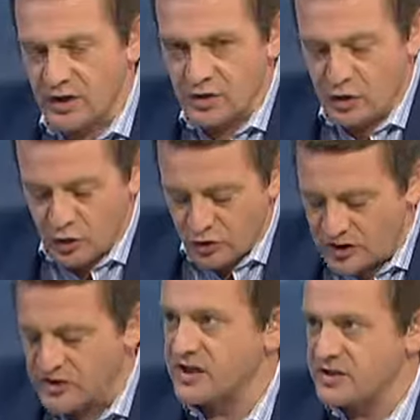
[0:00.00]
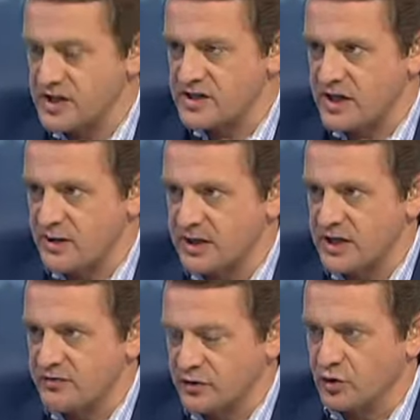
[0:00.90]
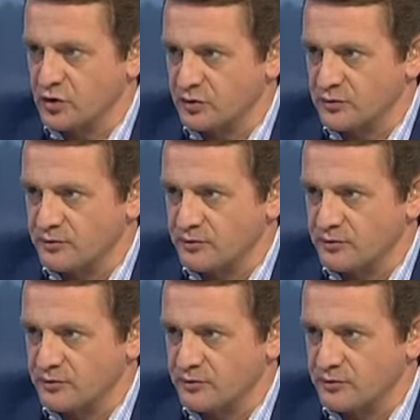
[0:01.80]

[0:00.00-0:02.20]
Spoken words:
These are coming out of Google.